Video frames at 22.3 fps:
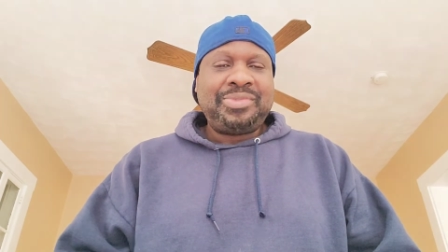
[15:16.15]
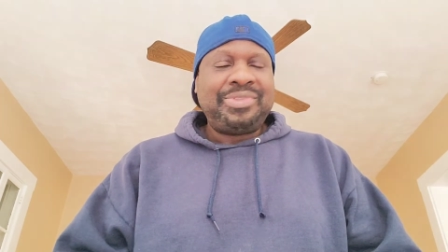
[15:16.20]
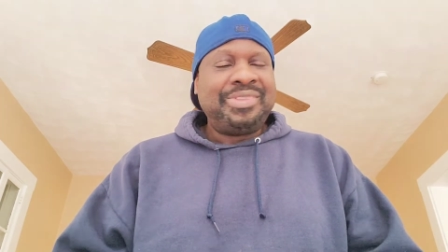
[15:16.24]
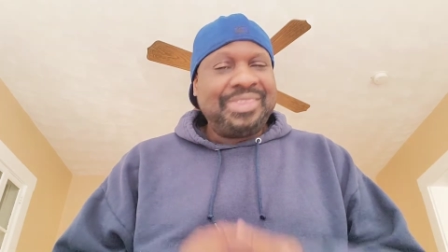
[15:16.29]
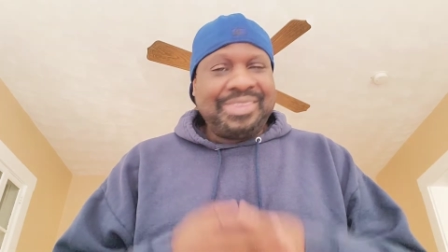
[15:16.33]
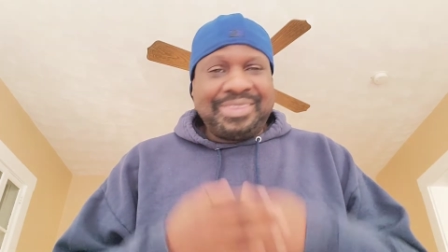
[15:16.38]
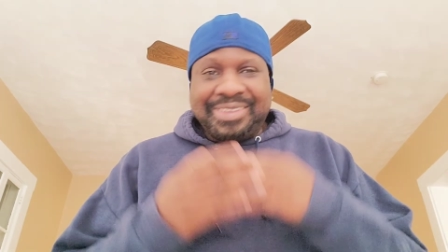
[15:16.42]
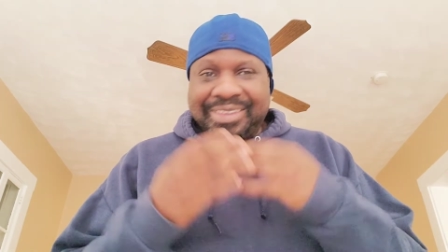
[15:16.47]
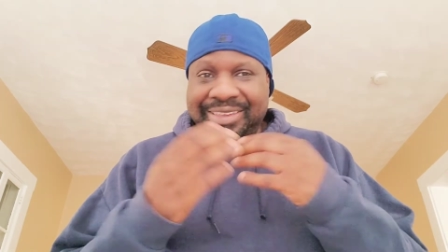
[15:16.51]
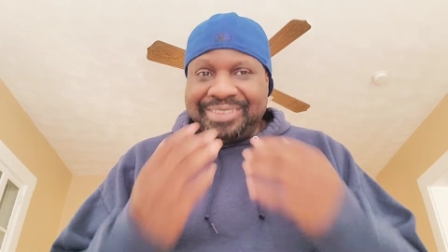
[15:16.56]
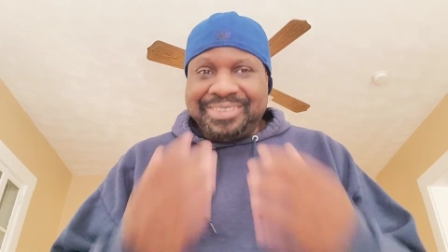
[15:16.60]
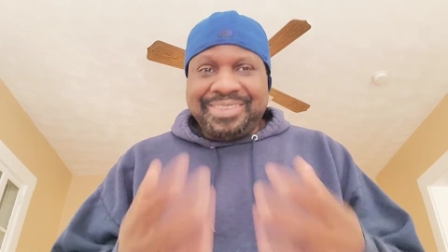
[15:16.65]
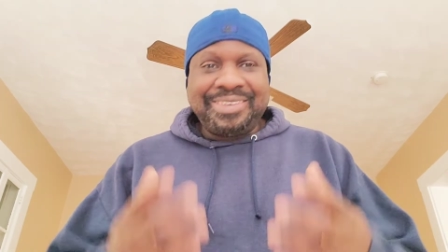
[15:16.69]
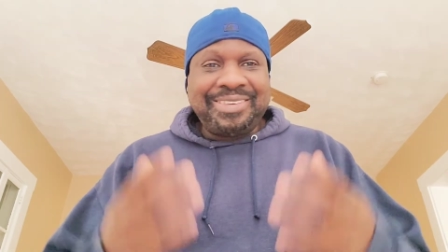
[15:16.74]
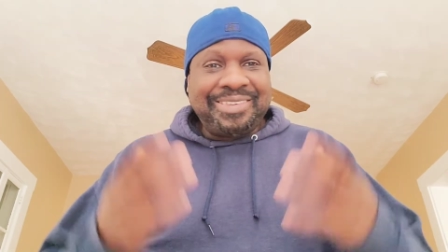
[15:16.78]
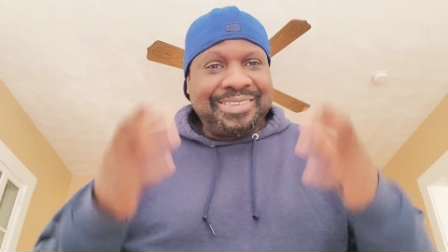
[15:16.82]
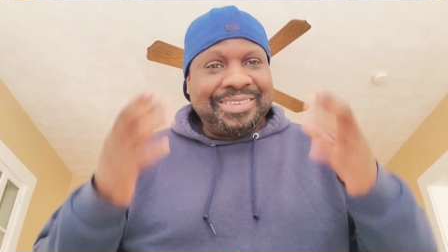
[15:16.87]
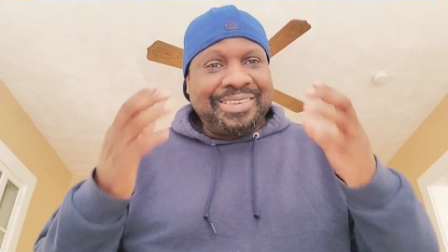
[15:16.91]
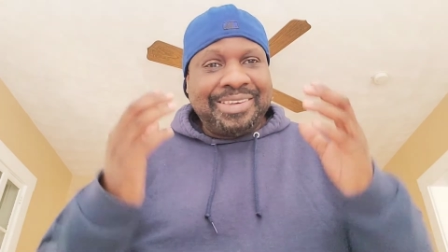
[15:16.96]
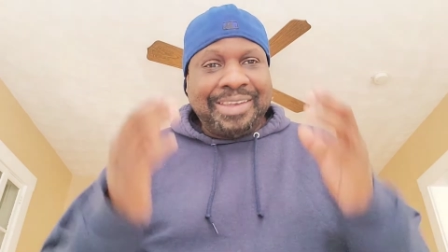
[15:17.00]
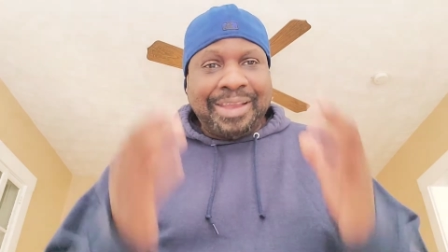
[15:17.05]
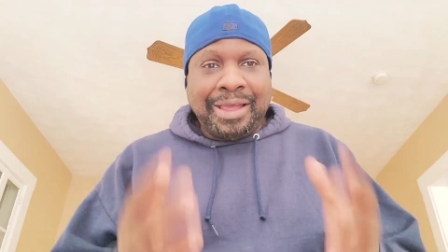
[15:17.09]
This
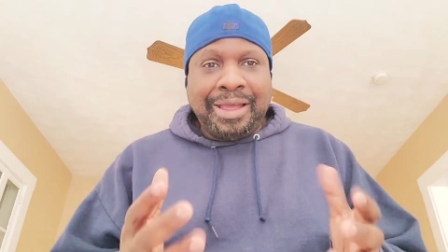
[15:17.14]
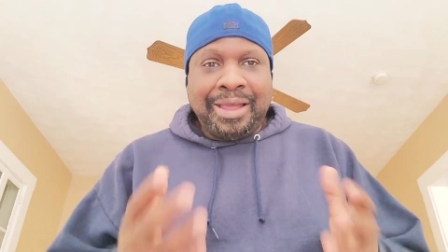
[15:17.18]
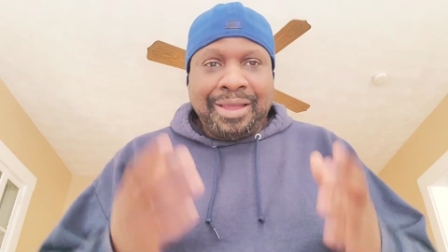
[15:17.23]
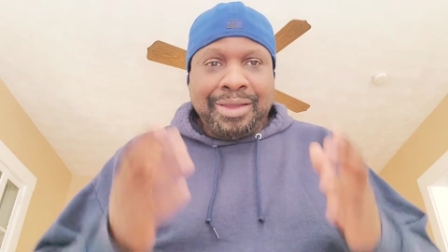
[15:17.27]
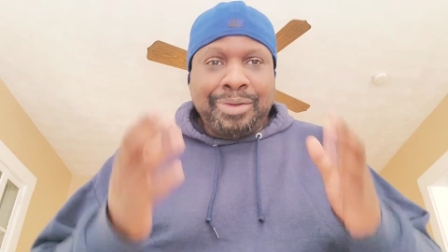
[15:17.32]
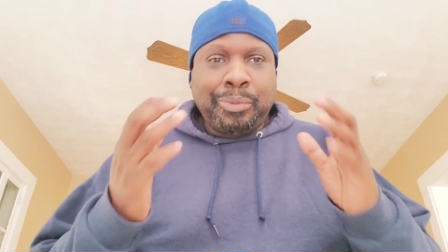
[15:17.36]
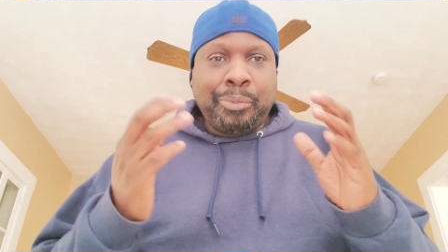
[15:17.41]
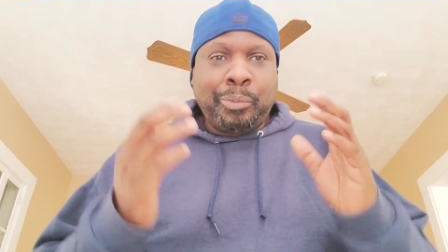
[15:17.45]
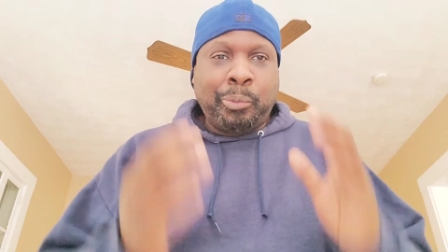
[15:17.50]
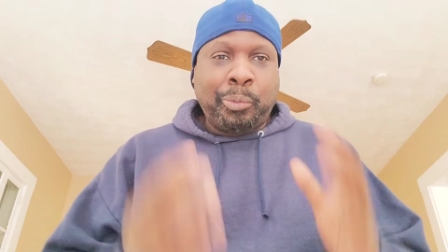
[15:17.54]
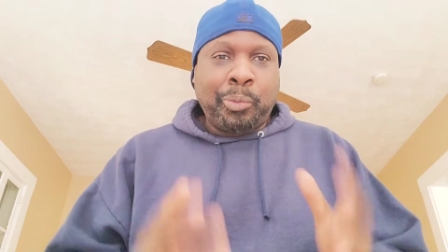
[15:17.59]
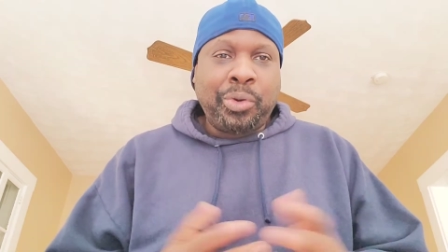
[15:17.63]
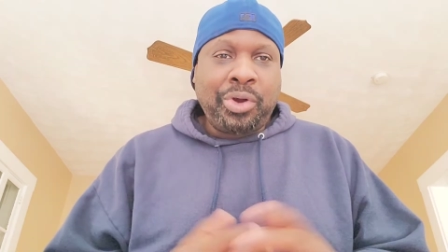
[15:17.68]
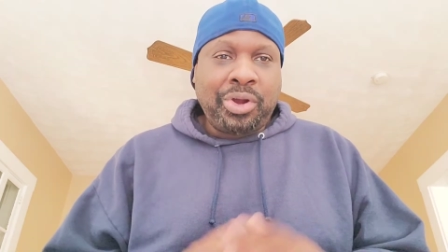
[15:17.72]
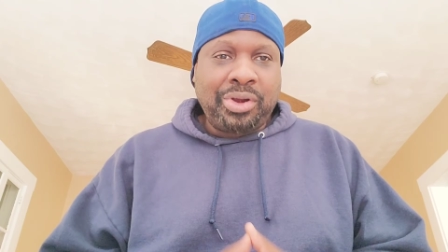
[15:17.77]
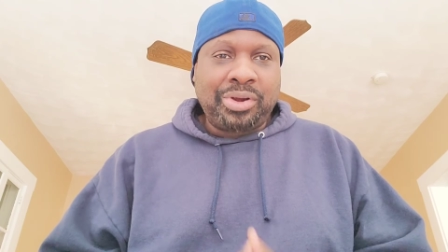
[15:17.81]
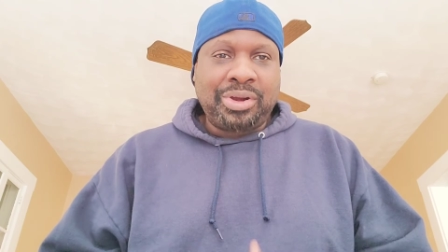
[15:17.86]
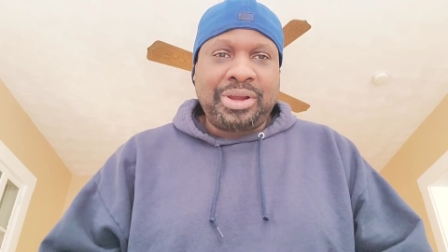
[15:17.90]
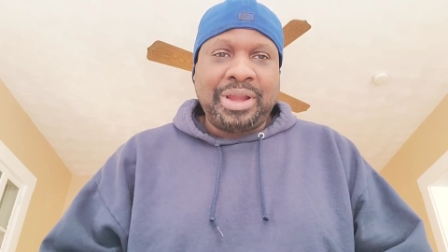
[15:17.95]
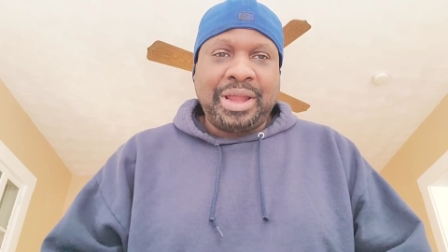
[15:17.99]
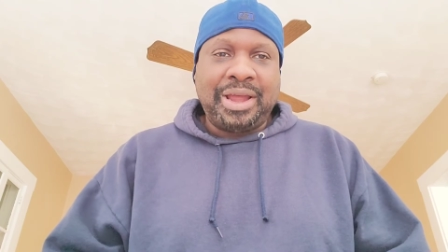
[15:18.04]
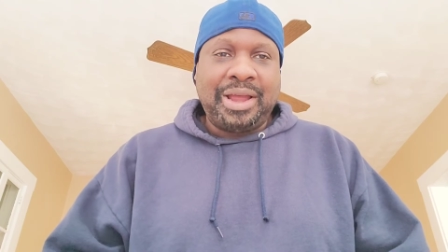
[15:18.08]
is not
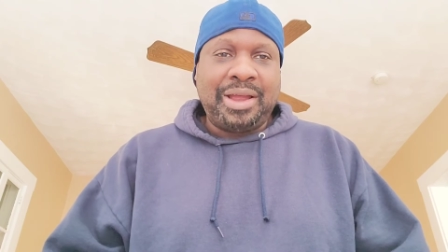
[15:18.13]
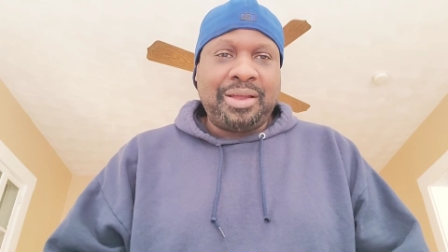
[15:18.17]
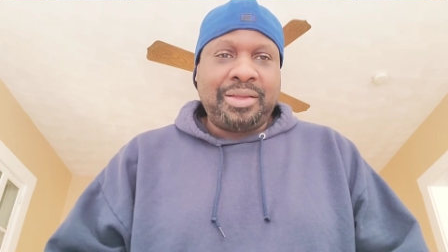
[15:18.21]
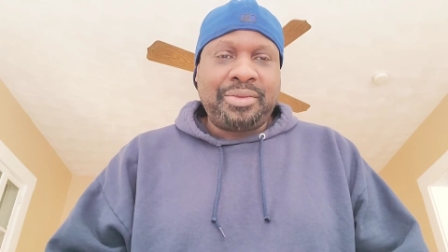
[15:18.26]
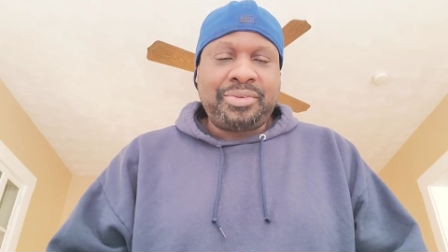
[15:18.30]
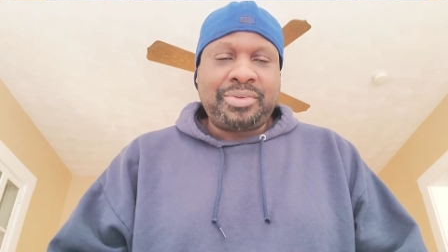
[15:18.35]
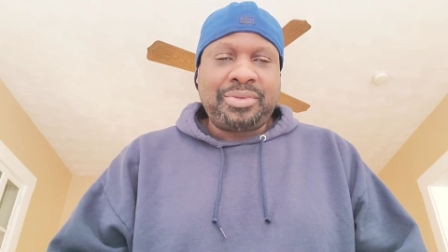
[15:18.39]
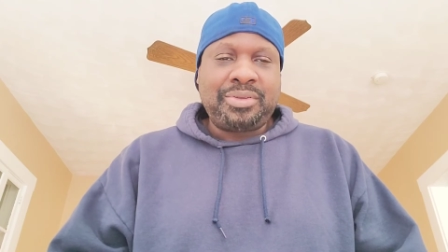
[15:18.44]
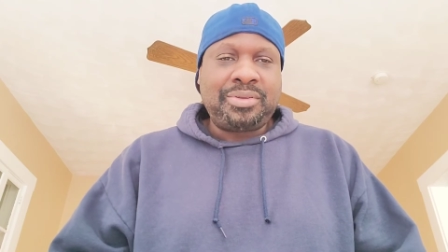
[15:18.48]
work, guys.